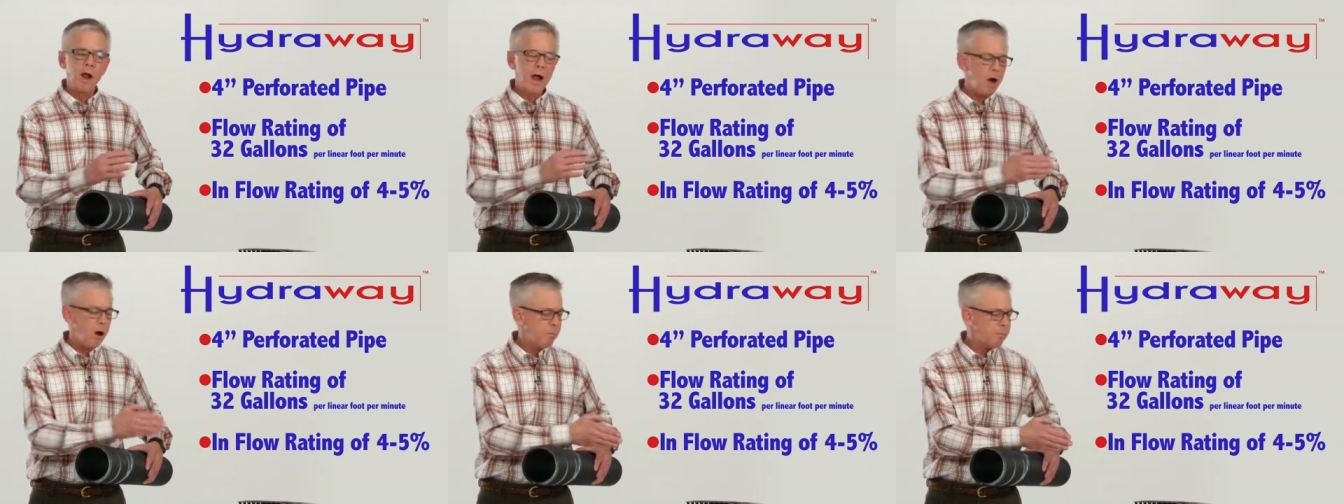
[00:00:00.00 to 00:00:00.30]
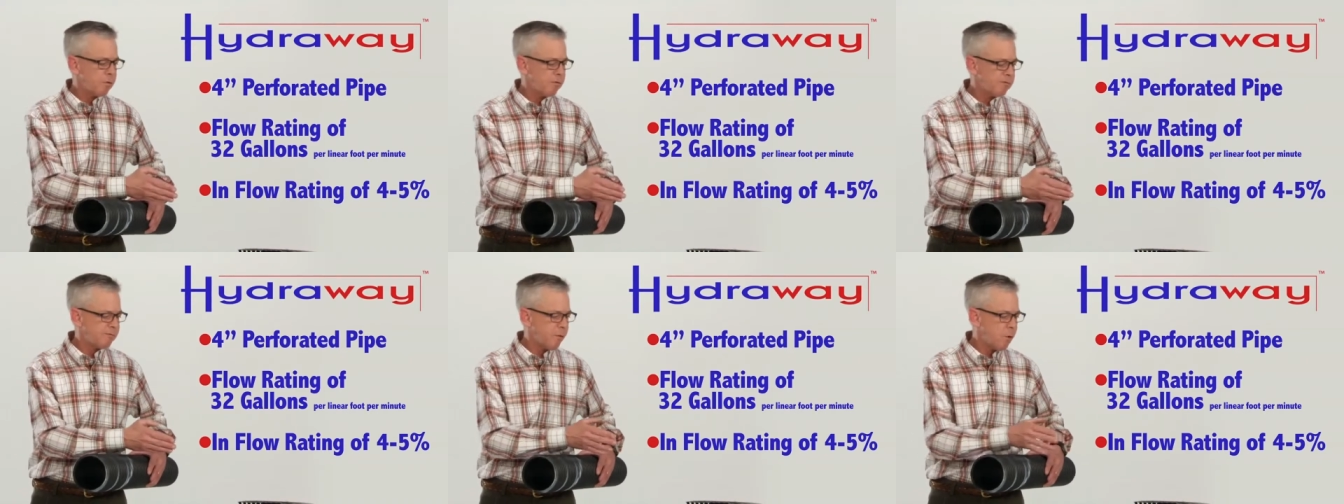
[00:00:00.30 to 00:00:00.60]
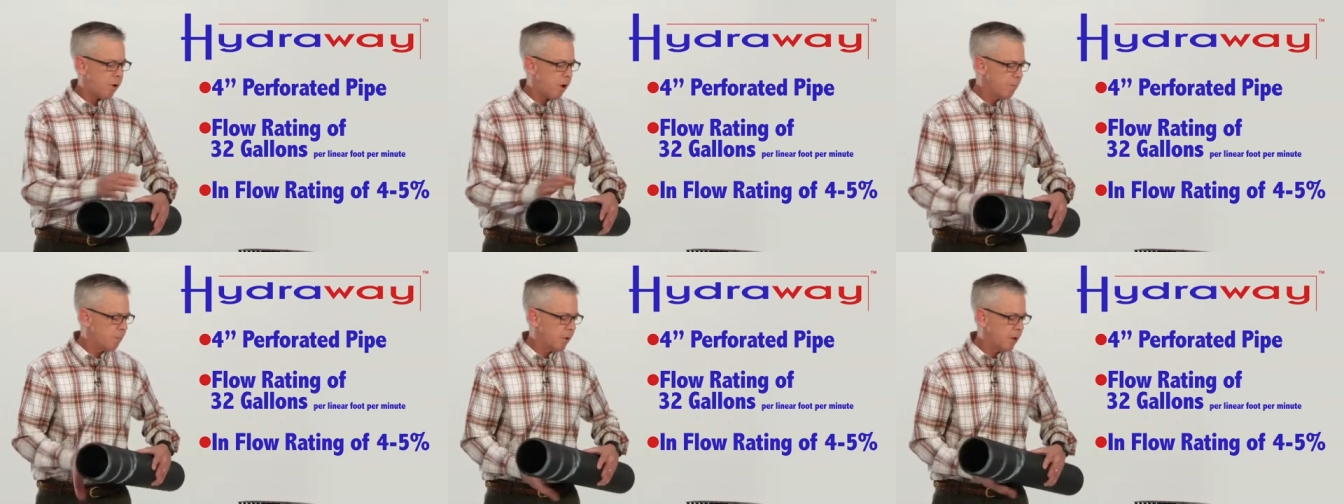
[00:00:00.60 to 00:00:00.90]
will
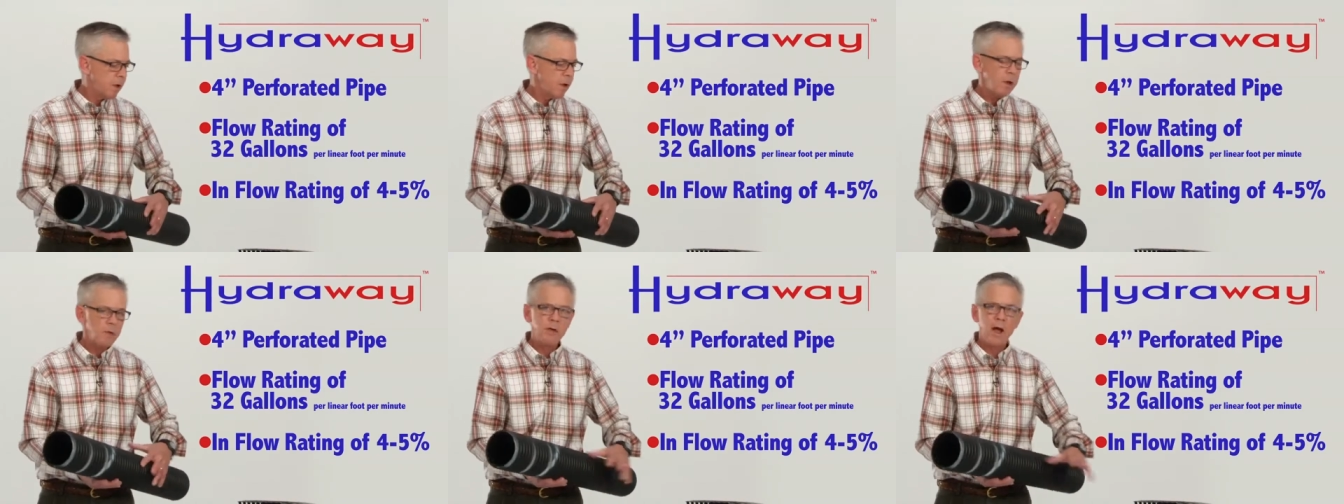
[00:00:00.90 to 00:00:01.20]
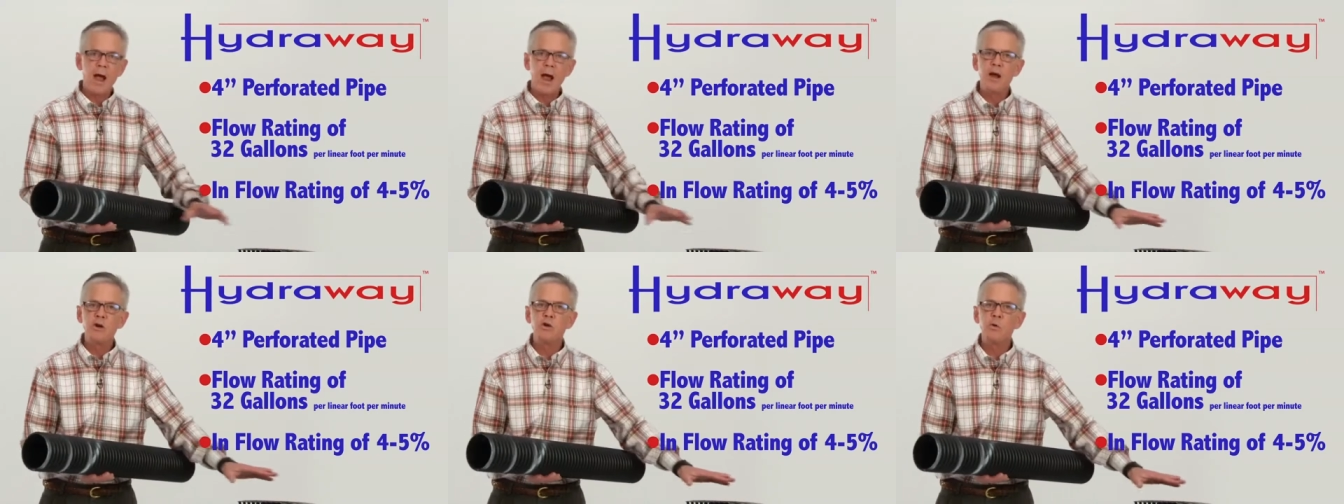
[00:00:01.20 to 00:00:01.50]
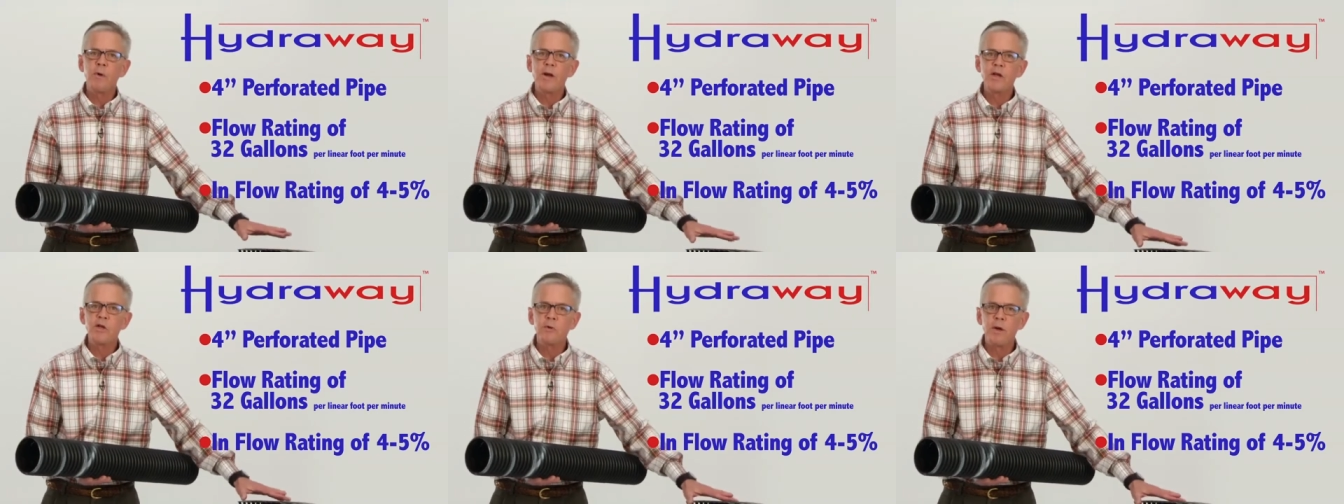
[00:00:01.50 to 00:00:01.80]
outperform the
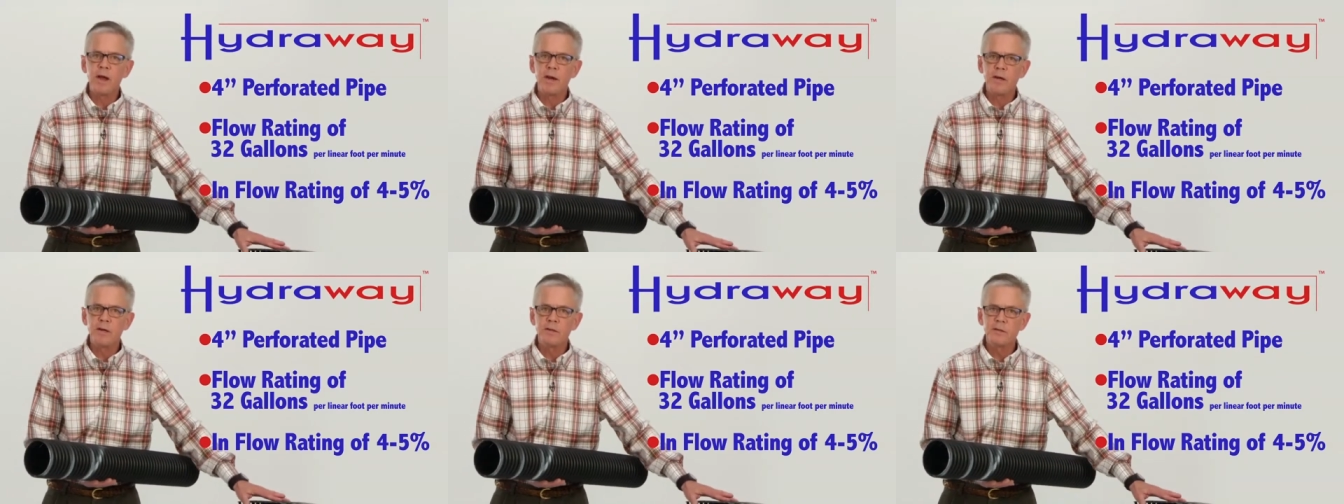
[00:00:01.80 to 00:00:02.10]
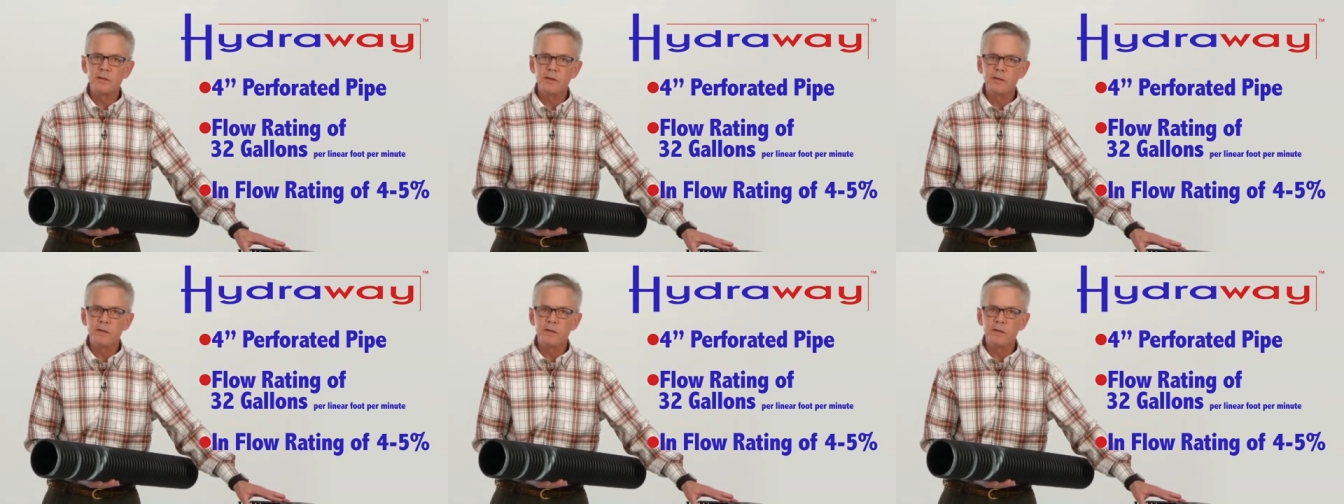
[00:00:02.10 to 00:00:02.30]
Hydraway drainage